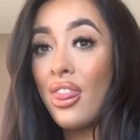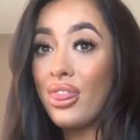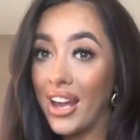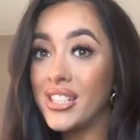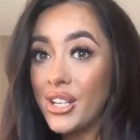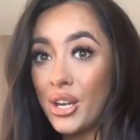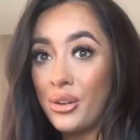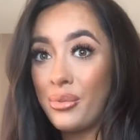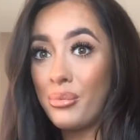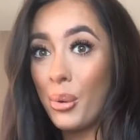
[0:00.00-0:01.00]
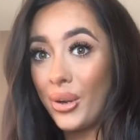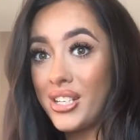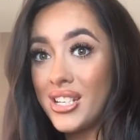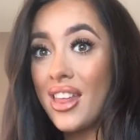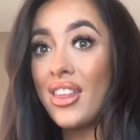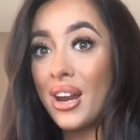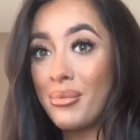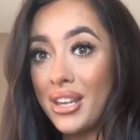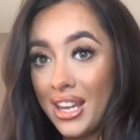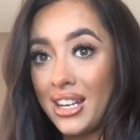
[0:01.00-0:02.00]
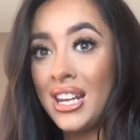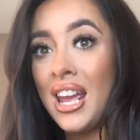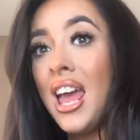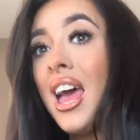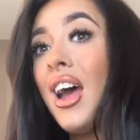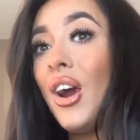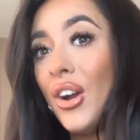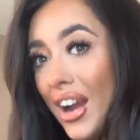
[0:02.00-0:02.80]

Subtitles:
that's a good point, that I'm getting her